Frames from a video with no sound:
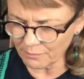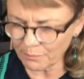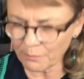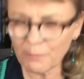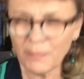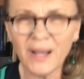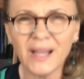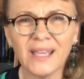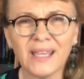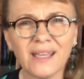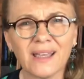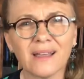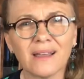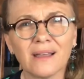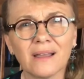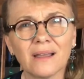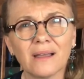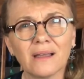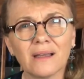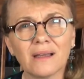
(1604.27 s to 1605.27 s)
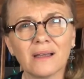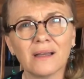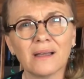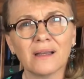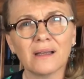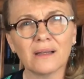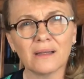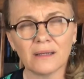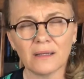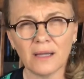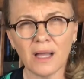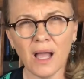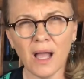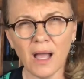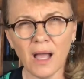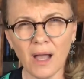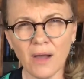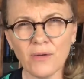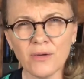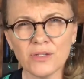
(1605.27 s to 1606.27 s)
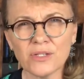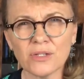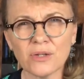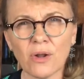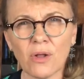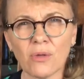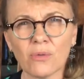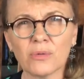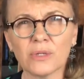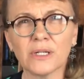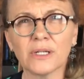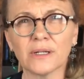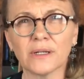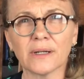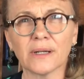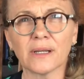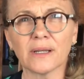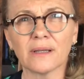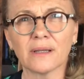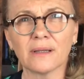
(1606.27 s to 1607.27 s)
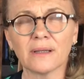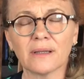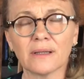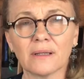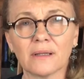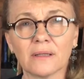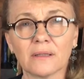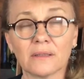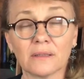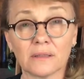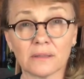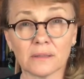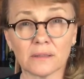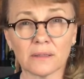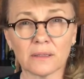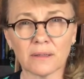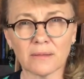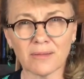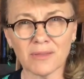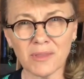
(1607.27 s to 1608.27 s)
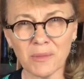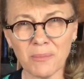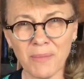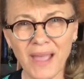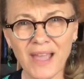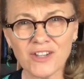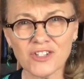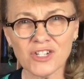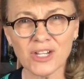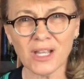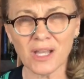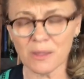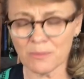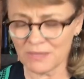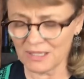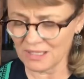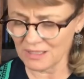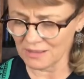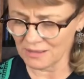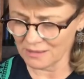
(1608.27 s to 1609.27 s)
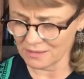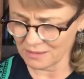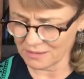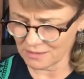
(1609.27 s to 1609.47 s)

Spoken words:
"Mike, how does it all work? The magic, I mean."